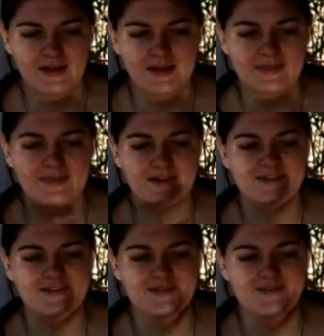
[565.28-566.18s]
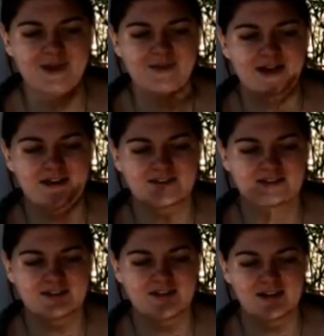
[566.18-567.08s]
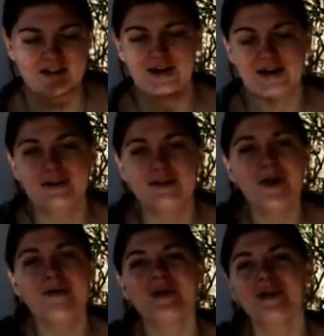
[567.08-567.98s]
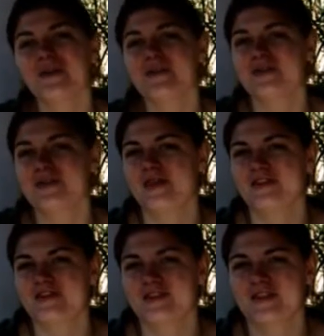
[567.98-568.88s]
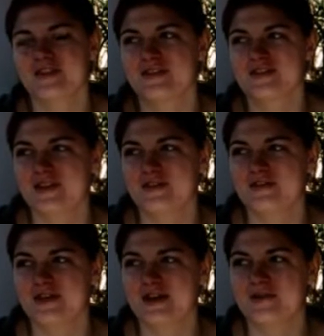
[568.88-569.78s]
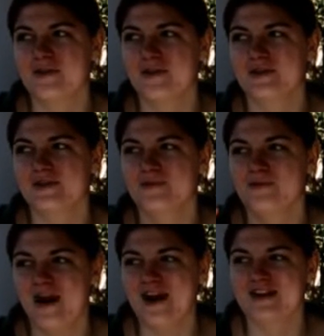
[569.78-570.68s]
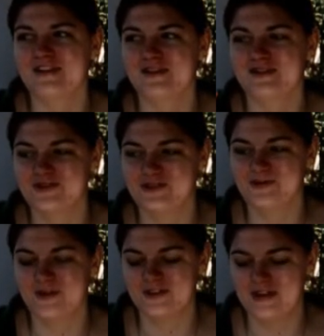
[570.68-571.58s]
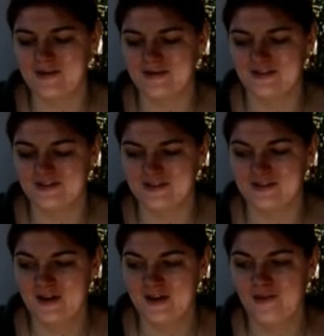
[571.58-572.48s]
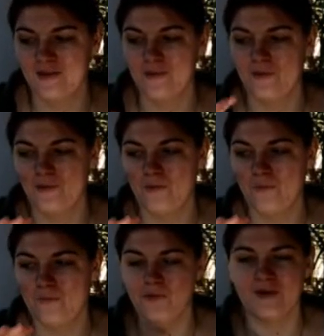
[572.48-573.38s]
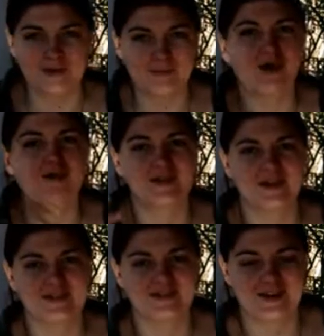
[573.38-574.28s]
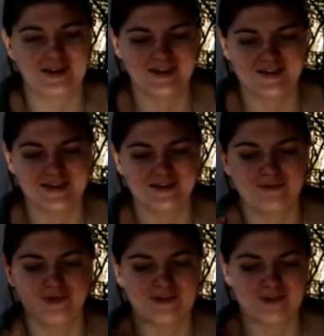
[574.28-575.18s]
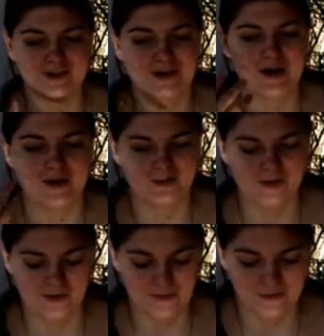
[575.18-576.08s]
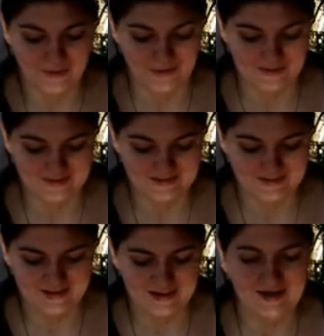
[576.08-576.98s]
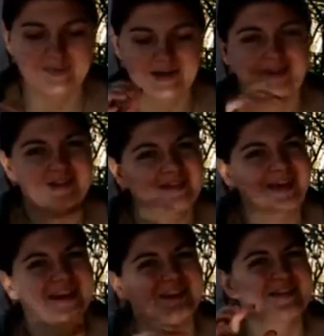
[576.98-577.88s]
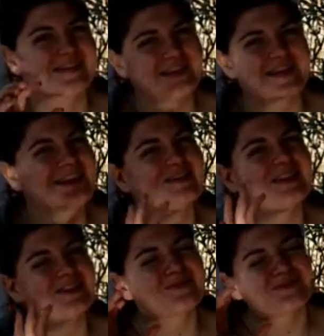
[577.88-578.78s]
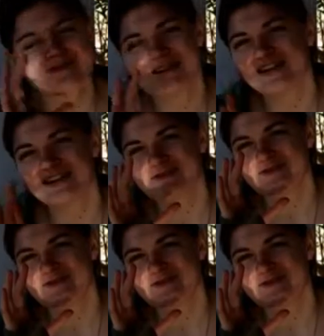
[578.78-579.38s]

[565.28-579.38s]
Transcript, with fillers: And that's where I'm kind of stuck. I, I know a lot of the stuff that I want to write and do with the characters once I'm over that stage and once I know how the world works but I'm stuck at that stadium and it's really